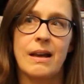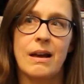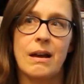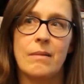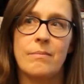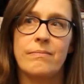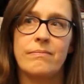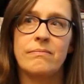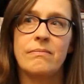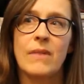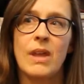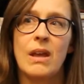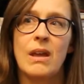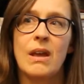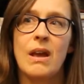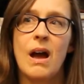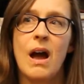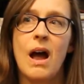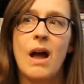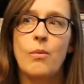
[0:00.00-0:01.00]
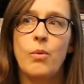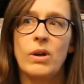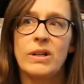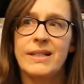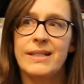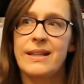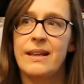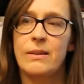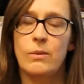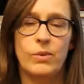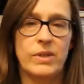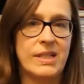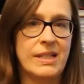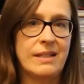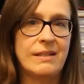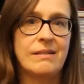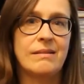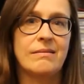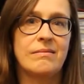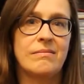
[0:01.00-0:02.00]
I want to say that we
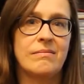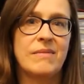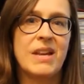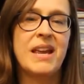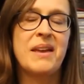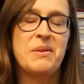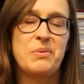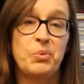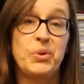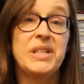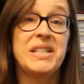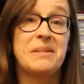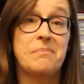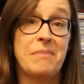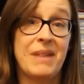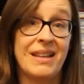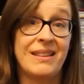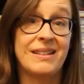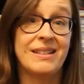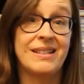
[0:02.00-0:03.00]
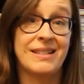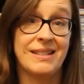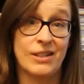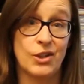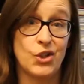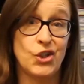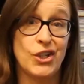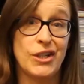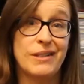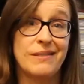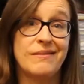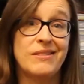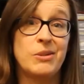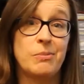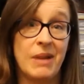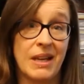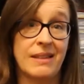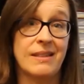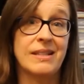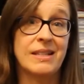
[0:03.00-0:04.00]
didn't make the decision to
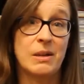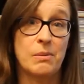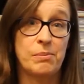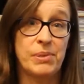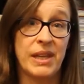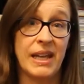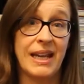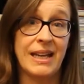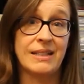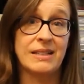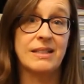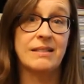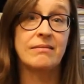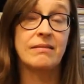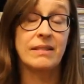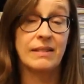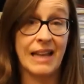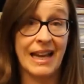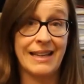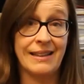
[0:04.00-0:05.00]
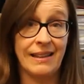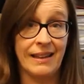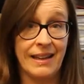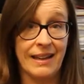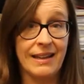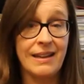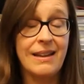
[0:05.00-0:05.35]
make this complaint lightly.